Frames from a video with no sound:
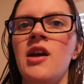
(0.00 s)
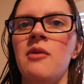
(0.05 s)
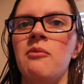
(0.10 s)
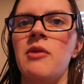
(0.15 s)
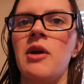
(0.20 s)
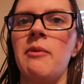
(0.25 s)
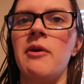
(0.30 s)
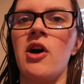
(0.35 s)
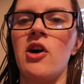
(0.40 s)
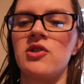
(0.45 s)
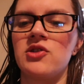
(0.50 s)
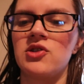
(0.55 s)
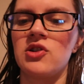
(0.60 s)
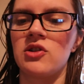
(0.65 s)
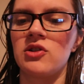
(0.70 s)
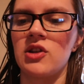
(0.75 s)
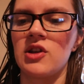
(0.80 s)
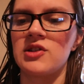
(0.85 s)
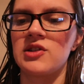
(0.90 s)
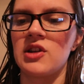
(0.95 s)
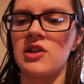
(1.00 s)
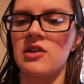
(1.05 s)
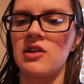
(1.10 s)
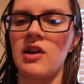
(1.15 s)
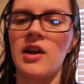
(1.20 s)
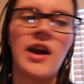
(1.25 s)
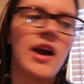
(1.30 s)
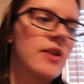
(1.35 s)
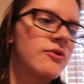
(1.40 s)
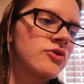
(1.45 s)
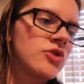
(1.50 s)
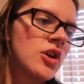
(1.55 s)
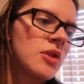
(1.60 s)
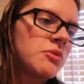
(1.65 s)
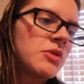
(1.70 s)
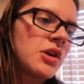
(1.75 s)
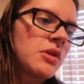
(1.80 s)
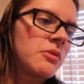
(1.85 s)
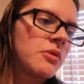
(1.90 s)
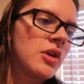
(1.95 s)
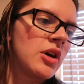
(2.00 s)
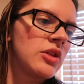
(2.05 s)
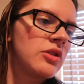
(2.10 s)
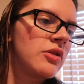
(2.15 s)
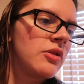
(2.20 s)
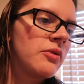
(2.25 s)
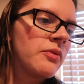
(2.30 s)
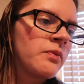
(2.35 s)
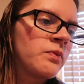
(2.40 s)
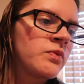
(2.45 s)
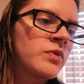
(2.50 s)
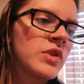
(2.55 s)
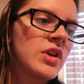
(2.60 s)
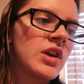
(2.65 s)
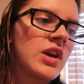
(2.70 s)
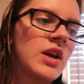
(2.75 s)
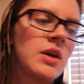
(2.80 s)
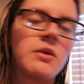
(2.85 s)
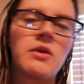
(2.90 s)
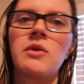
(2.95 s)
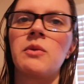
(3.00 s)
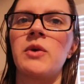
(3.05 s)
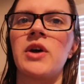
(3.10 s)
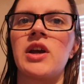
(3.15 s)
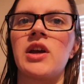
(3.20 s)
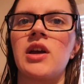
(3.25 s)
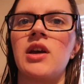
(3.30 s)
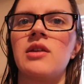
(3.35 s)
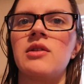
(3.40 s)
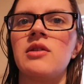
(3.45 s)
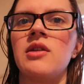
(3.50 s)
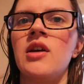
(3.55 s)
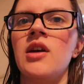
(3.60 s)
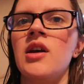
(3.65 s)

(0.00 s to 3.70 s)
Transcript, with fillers: maybe I'll start this and after I'm done with Cam of the Wicked.